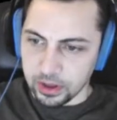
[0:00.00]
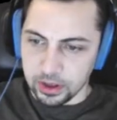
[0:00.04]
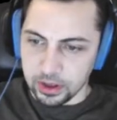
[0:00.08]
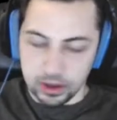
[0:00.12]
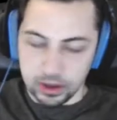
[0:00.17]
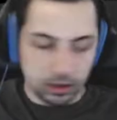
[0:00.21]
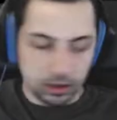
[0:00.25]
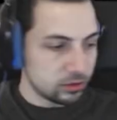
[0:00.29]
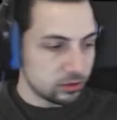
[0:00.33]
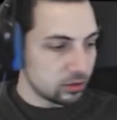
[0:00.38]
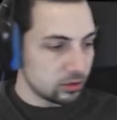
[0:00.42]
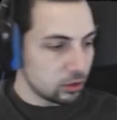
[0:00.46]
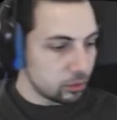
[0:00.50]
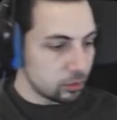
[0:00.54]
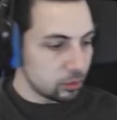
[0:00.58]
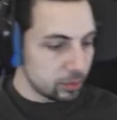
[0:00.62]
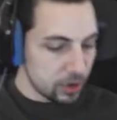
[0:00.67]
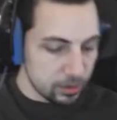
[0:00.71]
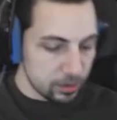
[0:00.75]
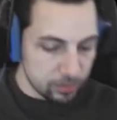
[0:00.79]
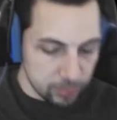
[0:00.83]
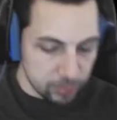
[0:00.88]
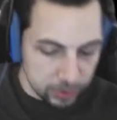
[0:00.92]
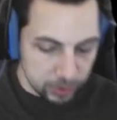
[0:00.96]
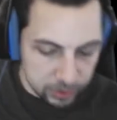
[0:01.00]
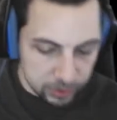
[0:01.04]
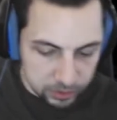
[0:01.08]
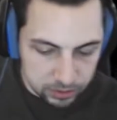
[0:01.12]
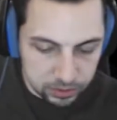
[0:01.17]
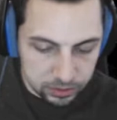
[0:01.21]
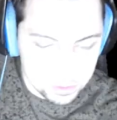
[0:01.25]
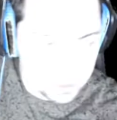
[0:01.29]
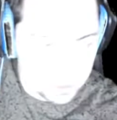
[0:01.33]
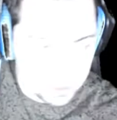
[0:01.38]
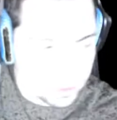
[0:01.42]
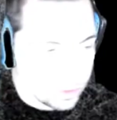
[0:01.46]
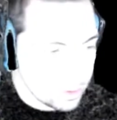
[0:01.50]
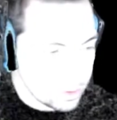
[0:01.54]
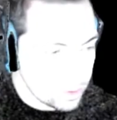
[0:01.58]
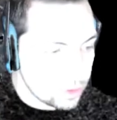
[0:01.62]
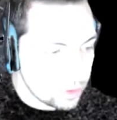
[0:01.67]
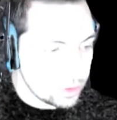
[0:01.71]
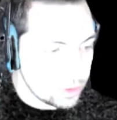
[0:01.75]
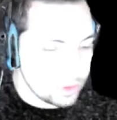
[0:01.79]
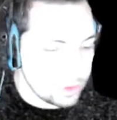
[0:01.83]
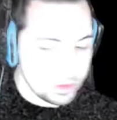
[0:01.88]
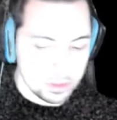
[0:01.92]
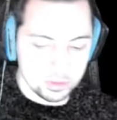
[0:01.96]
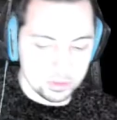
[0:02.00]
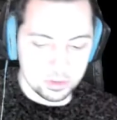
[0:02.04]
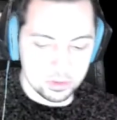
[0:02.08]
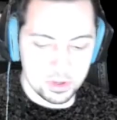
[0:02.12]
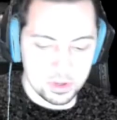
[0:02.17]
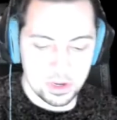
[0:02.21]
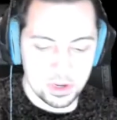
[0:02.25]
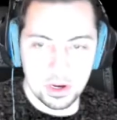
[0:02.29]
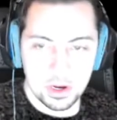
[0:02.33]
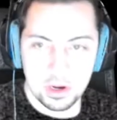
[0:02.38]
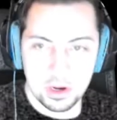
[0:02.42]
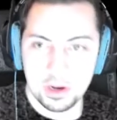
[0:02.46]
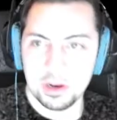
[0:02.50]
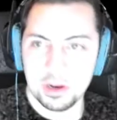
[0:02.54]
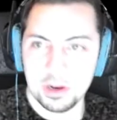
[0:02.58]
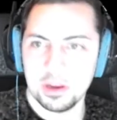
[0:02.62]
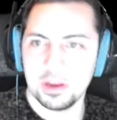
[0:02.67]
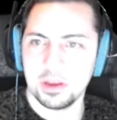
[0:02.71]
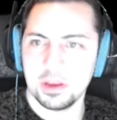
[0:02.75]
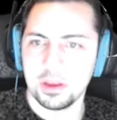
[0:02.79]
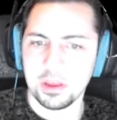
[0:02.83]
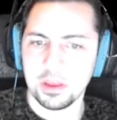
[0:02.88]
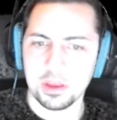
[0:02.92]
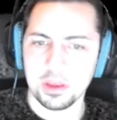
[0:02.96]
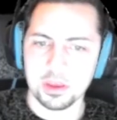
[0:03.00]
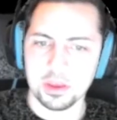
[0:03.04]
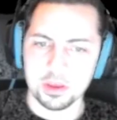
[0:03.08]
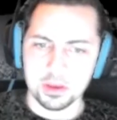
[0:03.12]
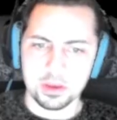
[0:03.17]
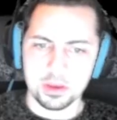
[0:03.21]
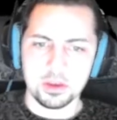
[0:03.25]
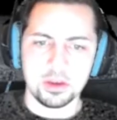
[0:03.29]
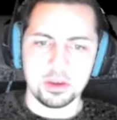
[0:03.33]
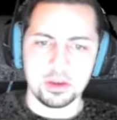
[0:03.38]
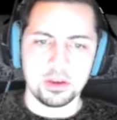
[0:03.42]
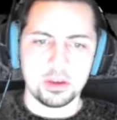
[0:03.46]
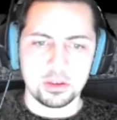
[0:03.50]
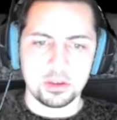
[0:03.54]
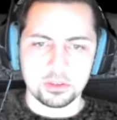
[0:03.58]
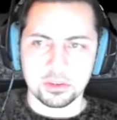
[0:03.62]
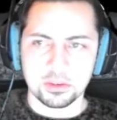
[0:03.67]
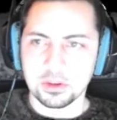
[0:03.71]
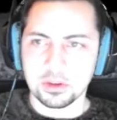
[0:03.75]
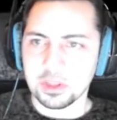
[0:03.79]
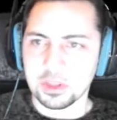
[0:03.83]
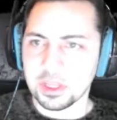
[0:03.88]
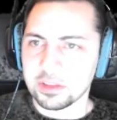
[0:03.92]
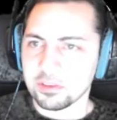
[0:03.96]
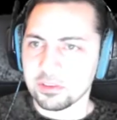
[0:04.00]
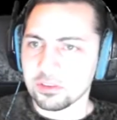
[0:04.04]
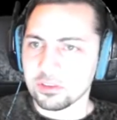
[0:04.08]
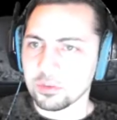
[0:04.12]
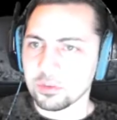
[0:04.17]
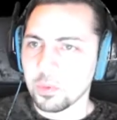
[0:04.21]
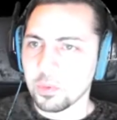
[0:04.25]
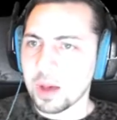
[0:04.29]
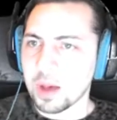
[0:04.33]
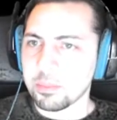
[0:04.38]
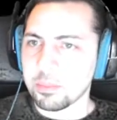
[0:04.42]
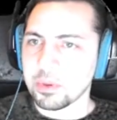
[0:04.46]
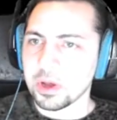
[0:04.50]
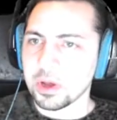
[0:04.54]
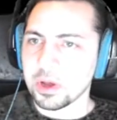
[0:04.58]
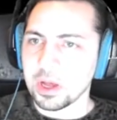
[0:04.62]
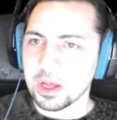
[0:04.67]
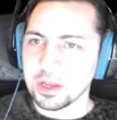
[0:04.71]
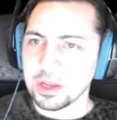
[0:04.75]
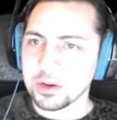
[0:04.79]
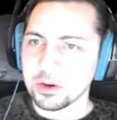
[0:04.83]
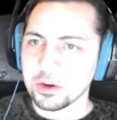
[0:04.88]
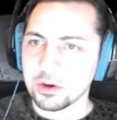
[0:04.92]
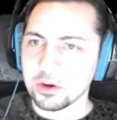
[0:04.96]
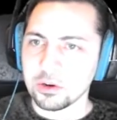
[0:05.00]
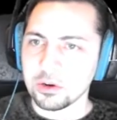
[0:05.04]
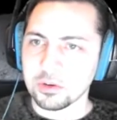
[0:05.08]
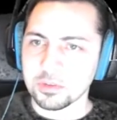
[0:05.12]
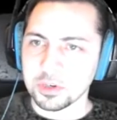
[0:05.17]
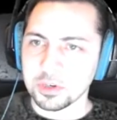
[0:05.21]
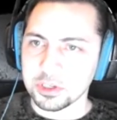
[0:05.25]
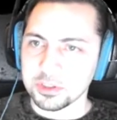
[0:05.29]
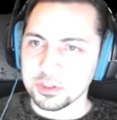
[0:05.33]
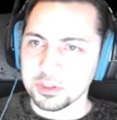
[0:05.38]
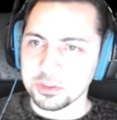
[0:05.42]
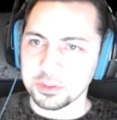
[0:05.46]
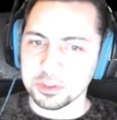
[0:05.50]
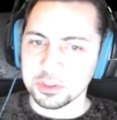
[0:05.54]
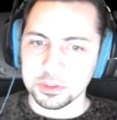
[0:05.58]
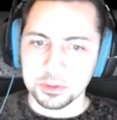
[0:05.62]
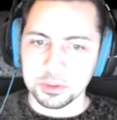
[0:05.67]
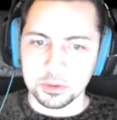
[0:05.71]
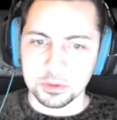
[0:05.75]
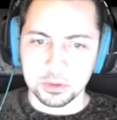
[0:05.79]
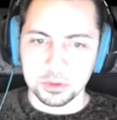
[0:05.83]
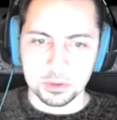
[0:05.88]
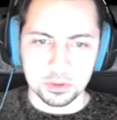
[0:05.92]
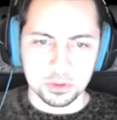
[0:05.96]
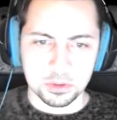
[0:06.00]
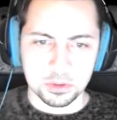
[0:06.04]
Let's open up this here. So let's swap on over to